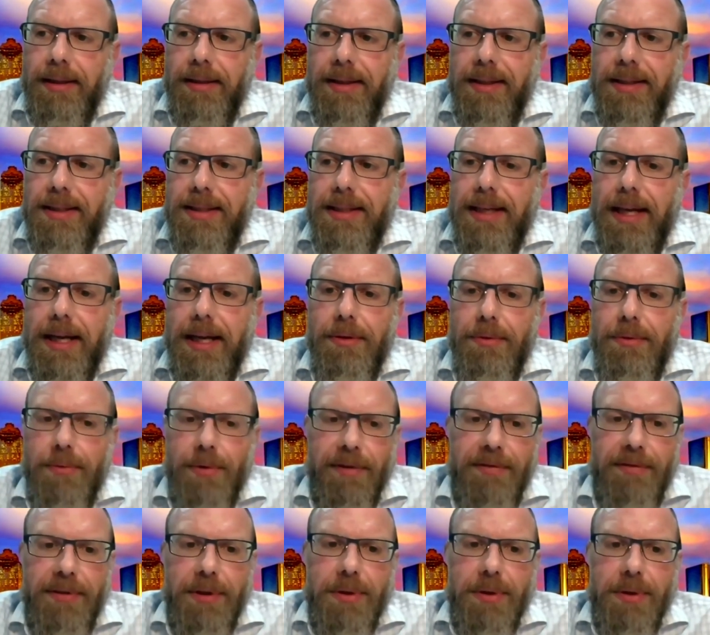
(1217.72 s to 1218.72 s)
the state
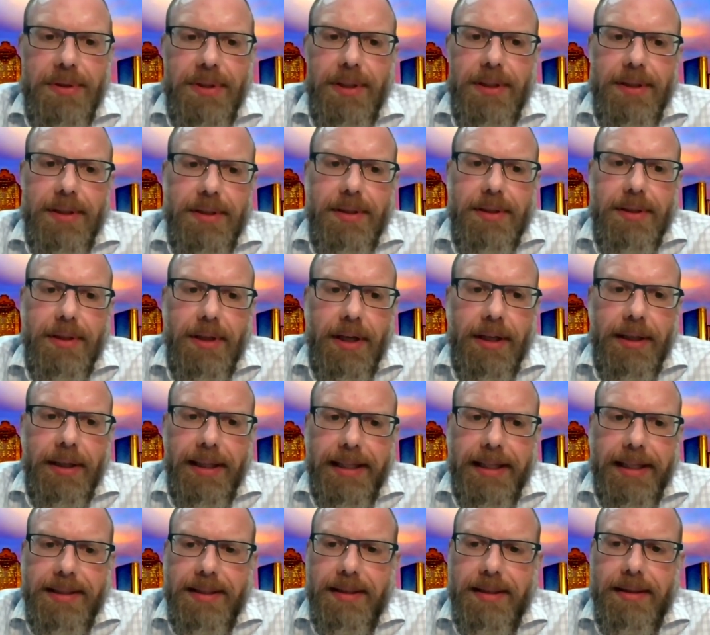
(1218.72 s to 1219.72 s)
refuses
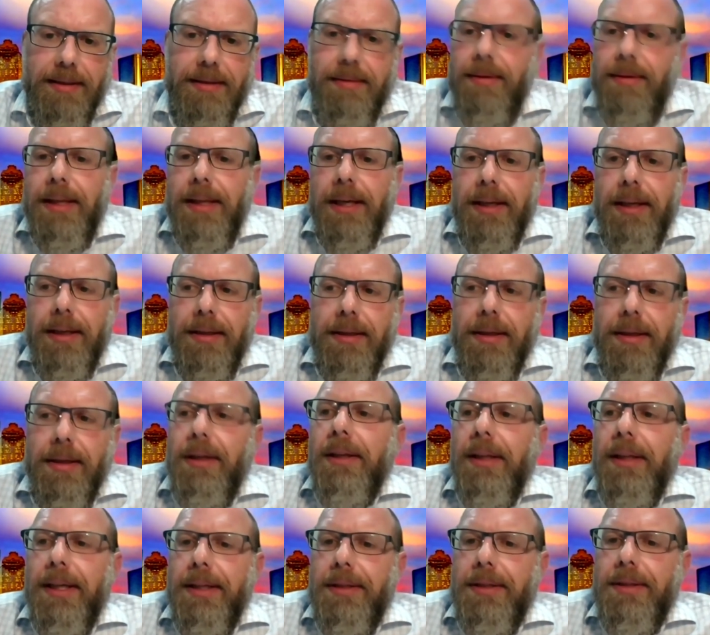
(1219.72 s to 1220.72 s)
unless
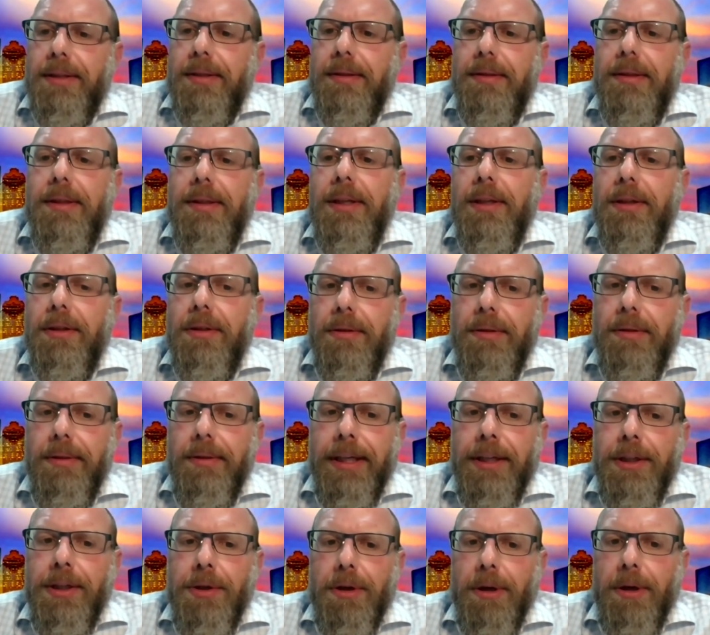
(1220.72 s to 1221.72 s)
he'll
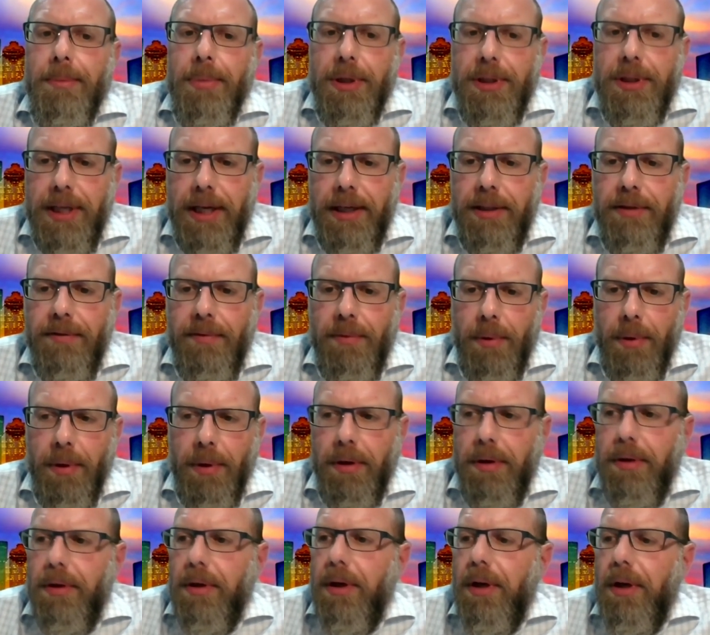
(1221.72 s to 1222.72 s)
enter a protective order.
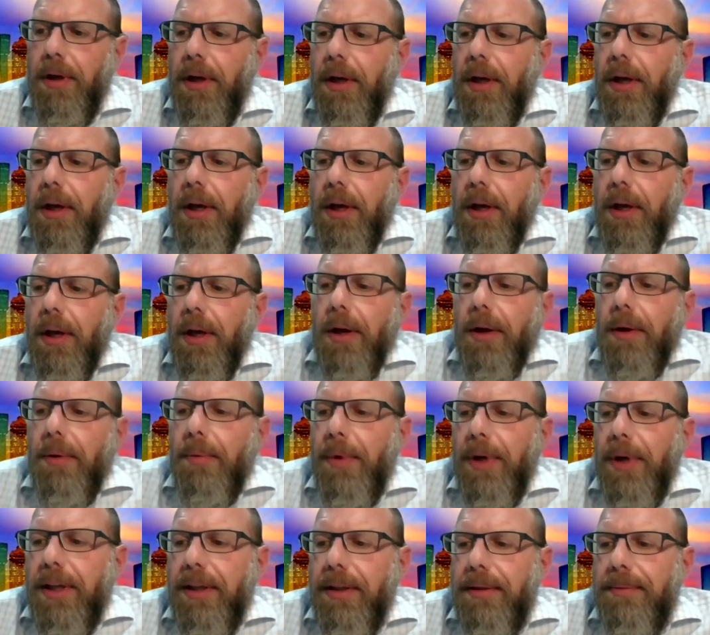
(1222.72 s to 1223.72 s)

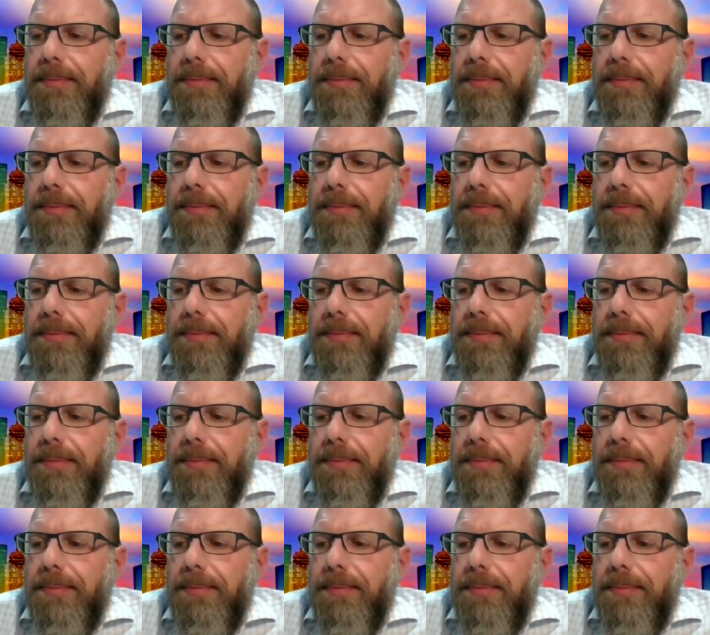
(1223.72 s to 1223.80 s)
Well,